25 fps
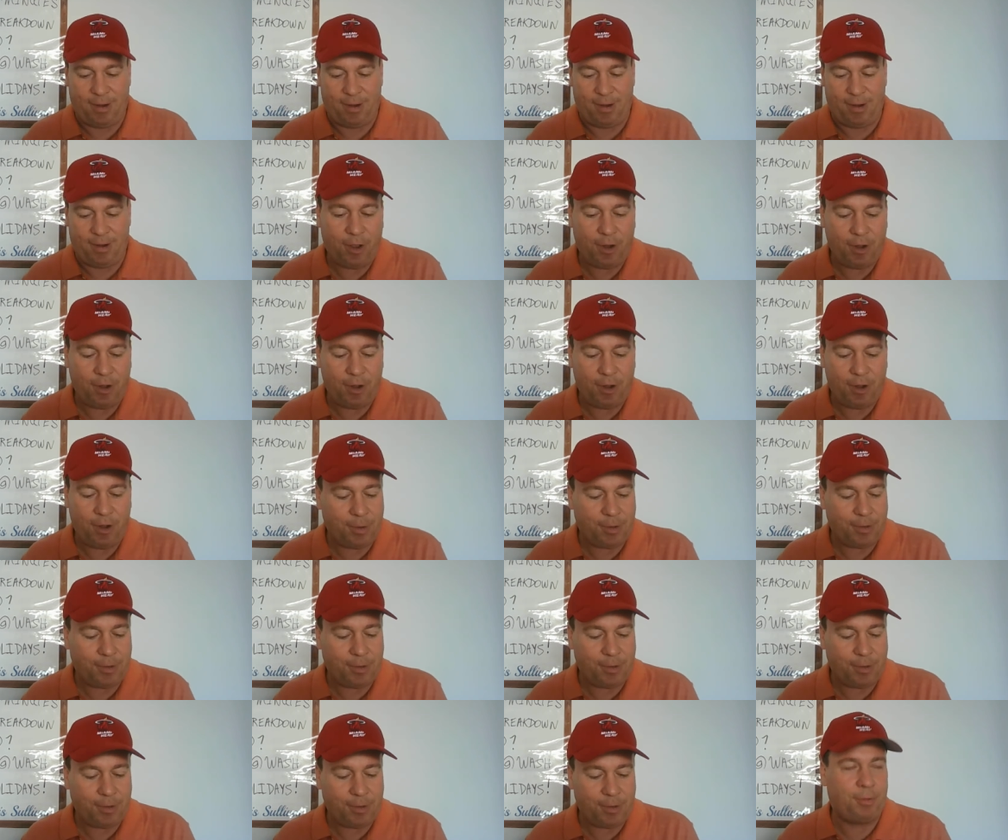
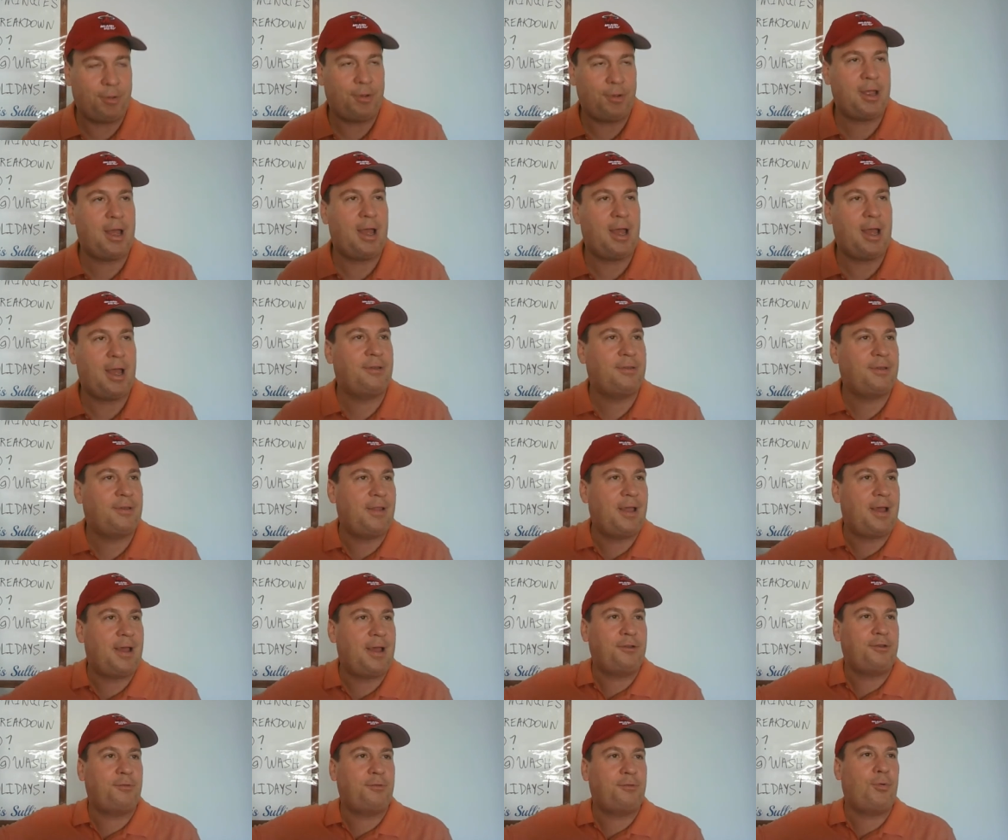Unbelievable, guys, and
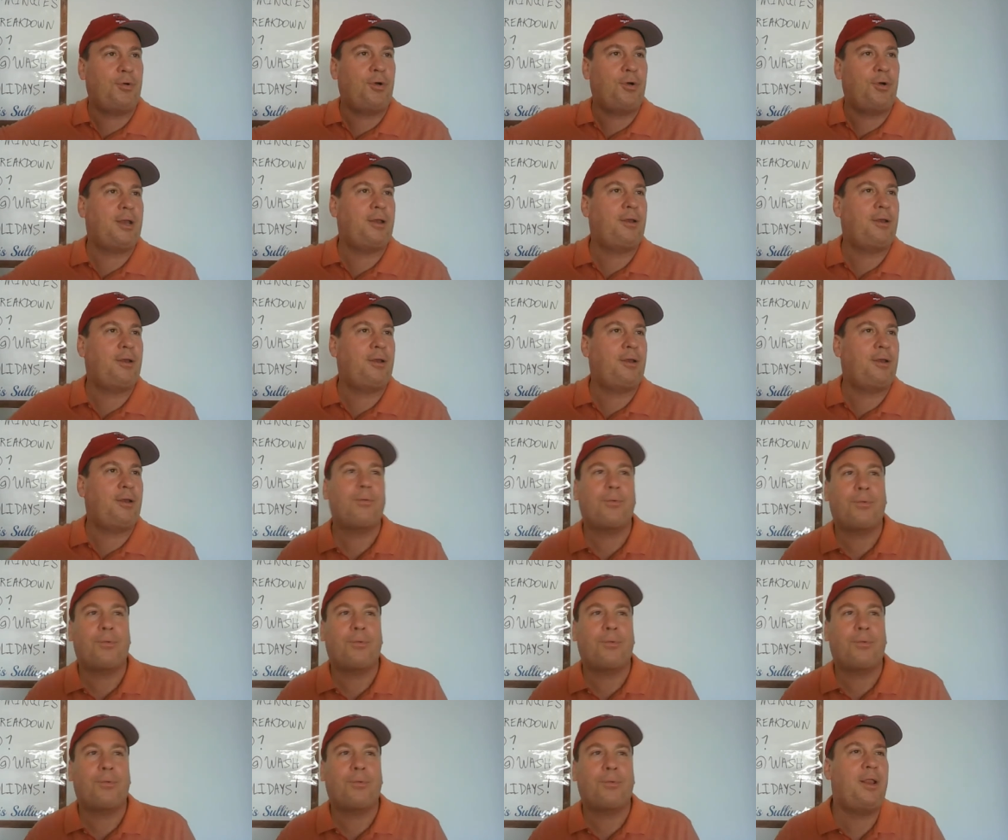that is point number
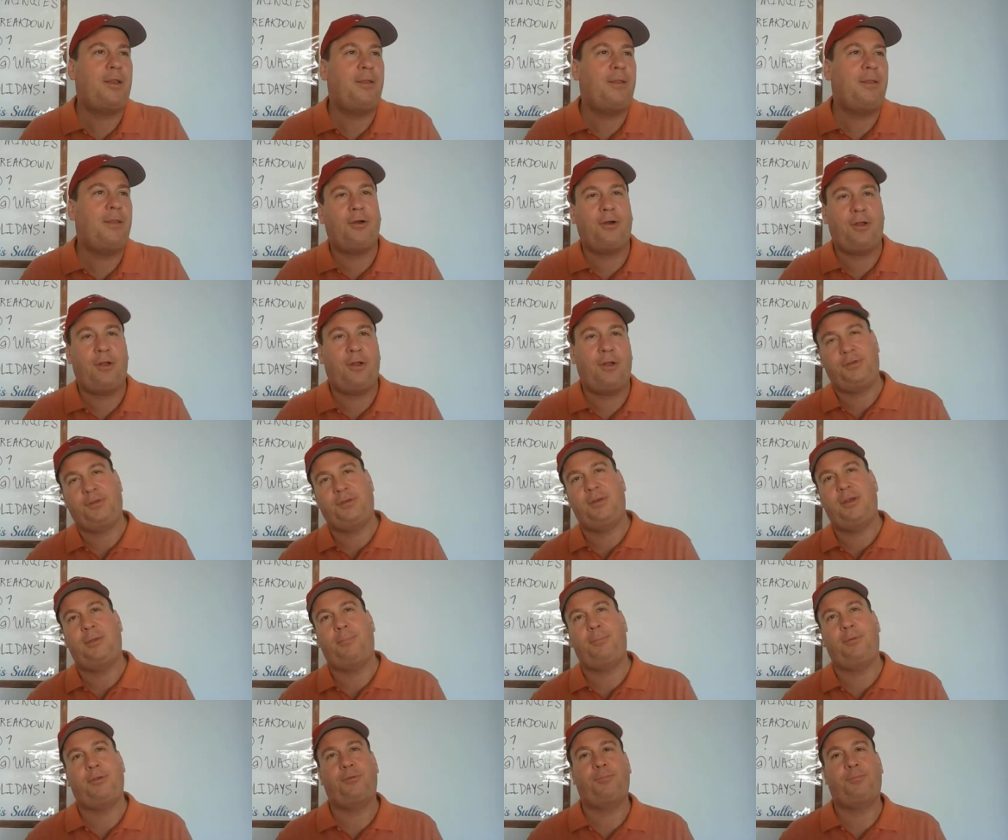one there on the
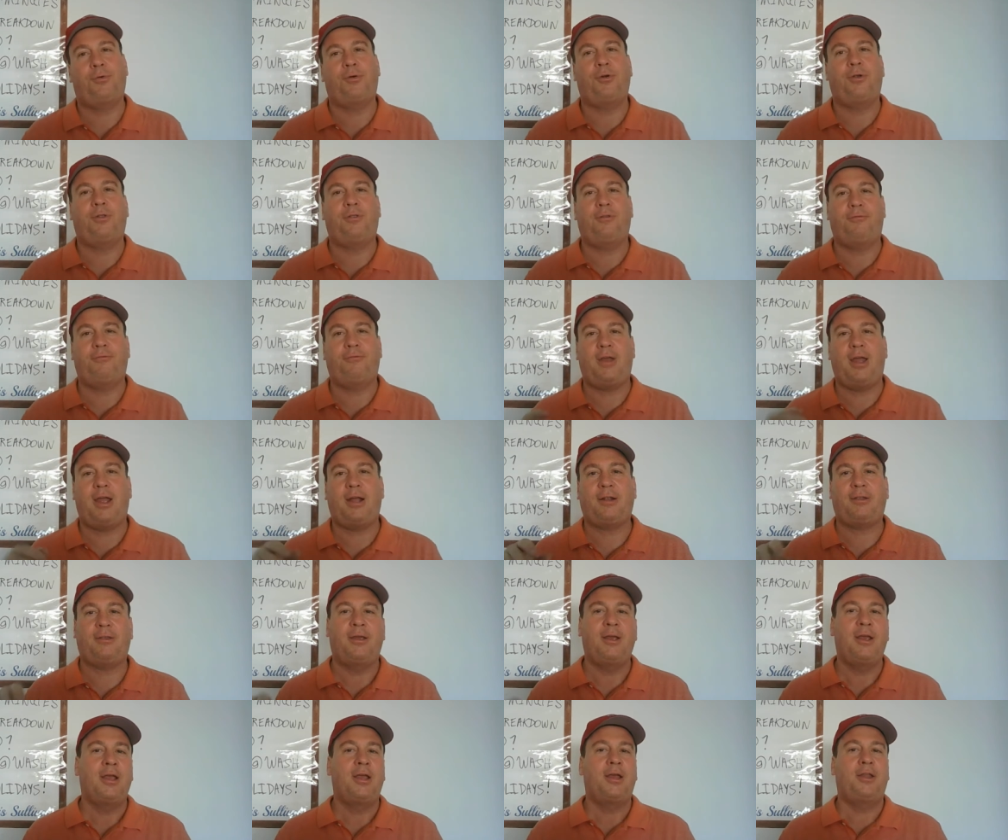snippets board. The
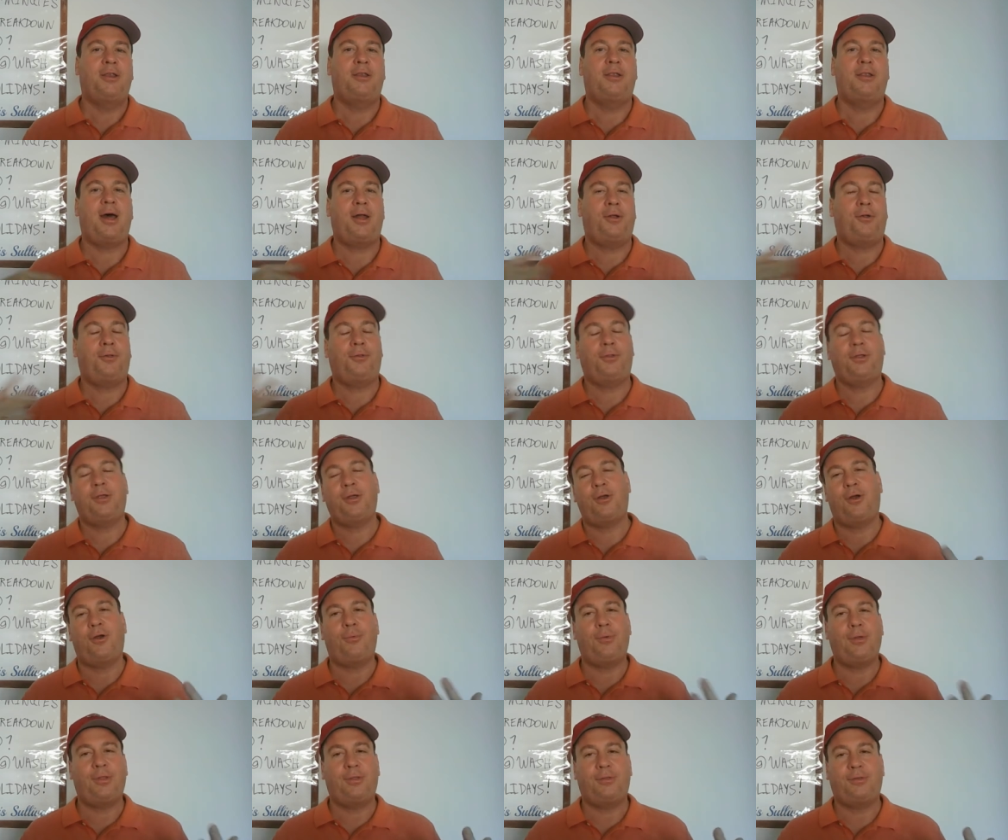fact not only
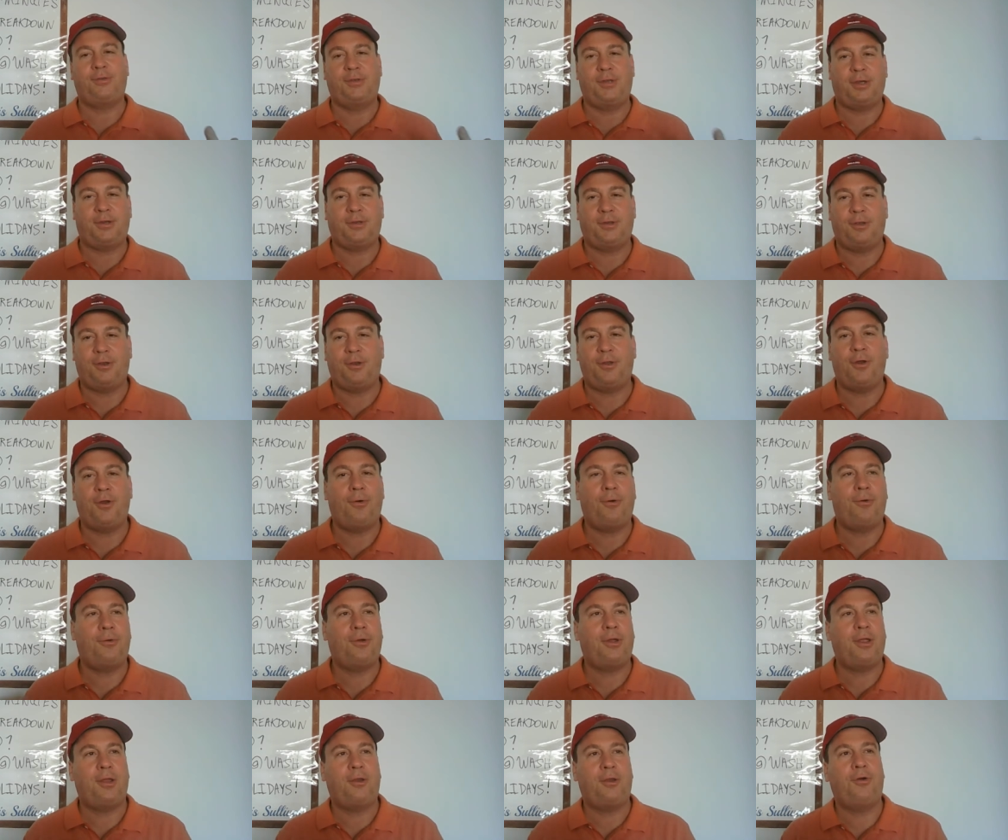are we
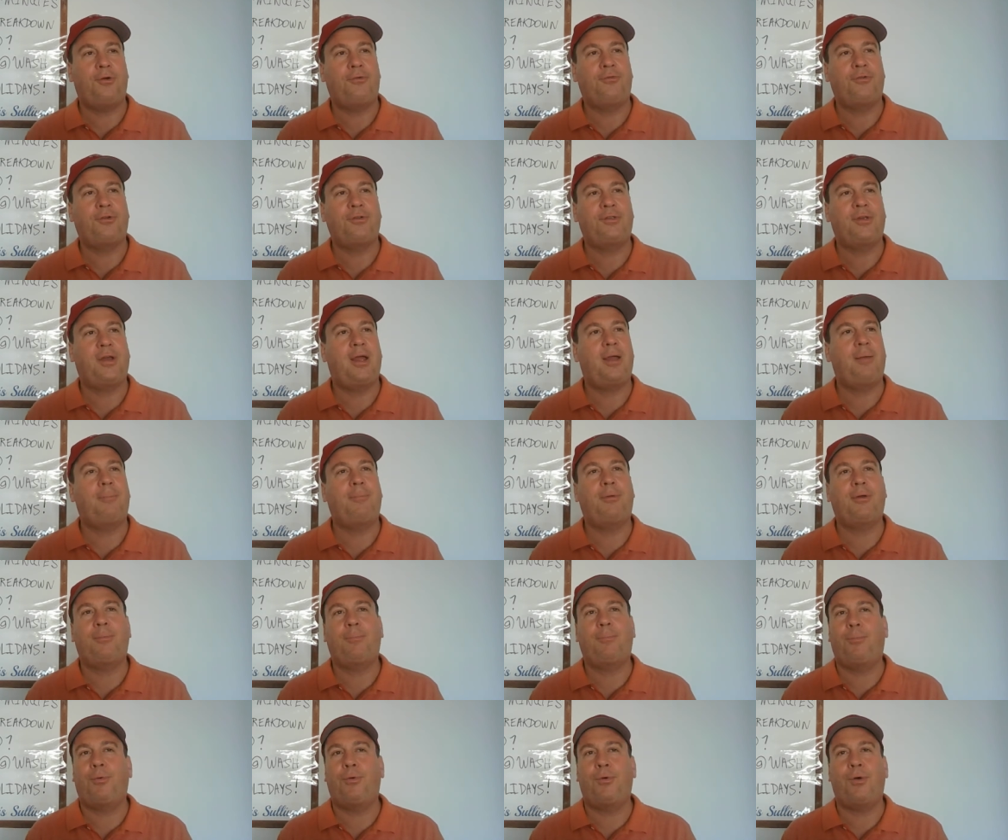6-0 in overtime,
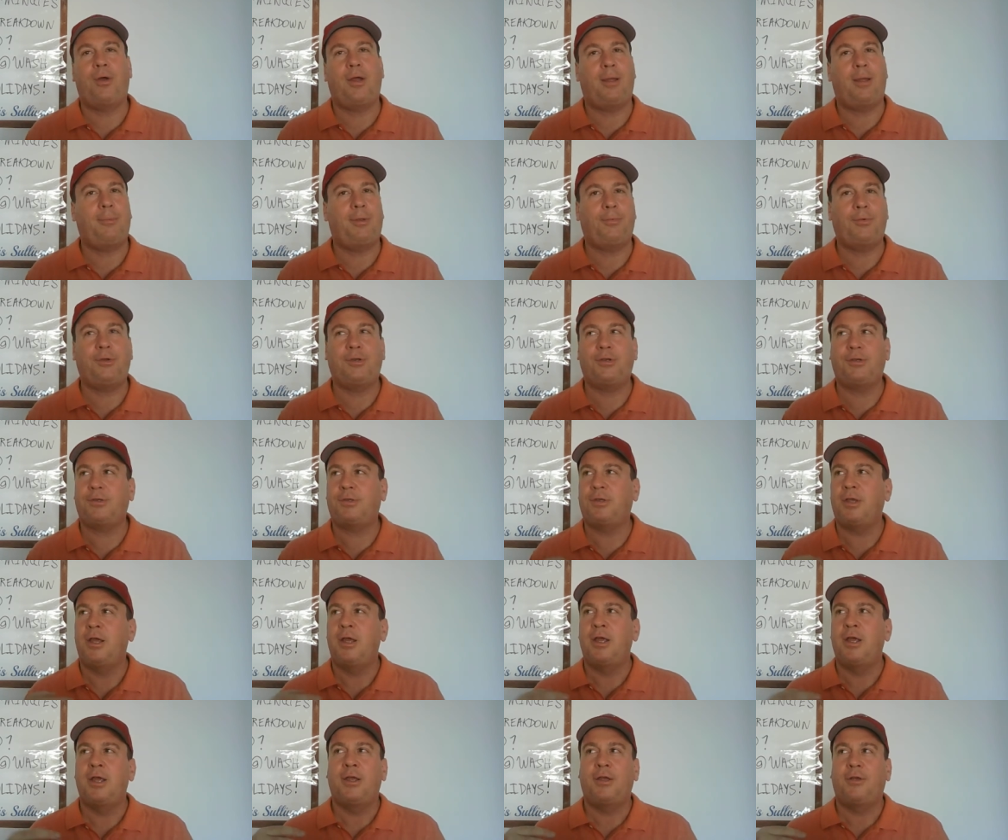but boy, I mean, we
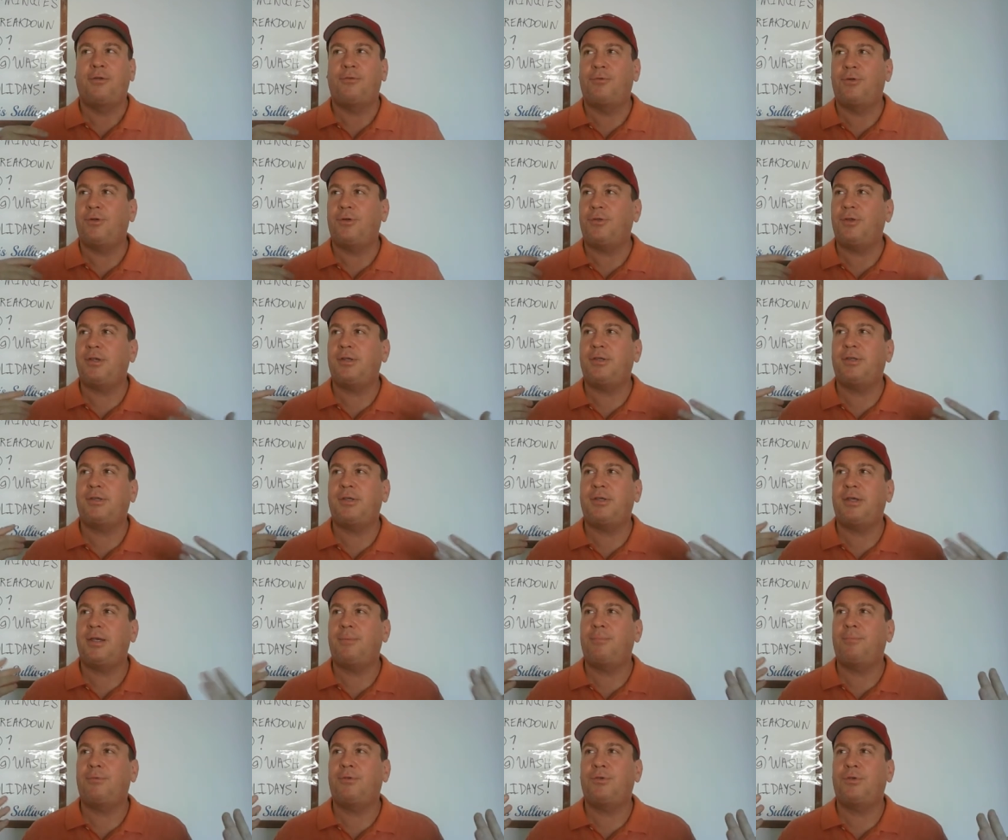just really
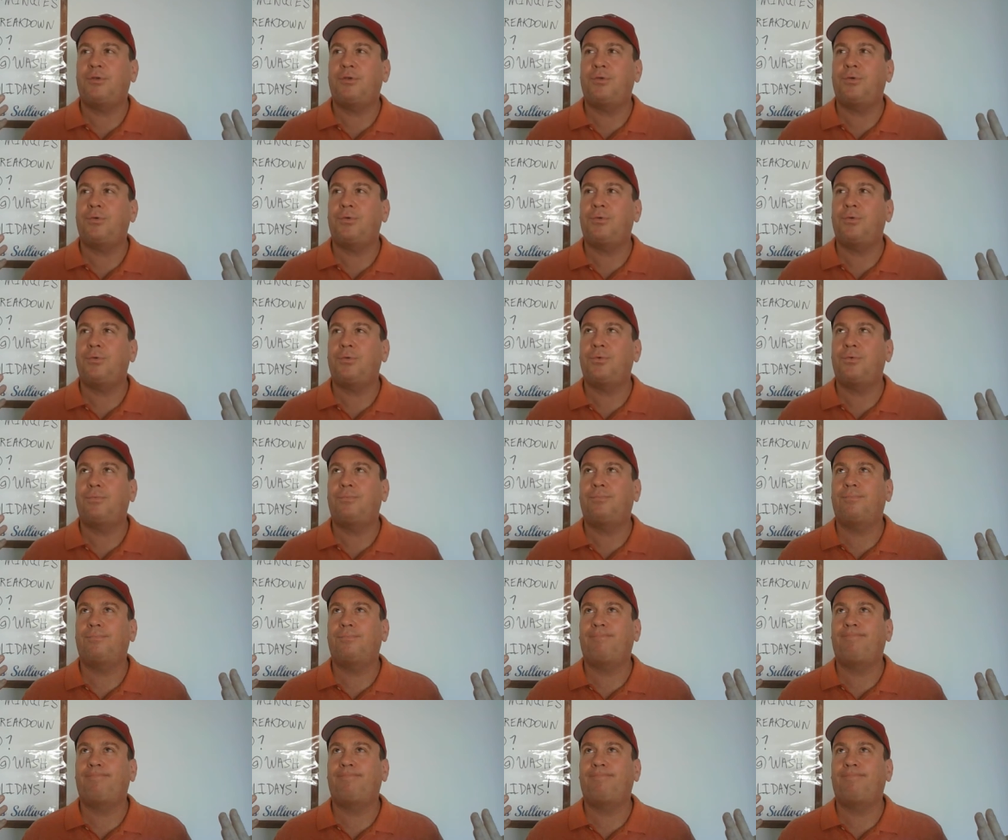seem to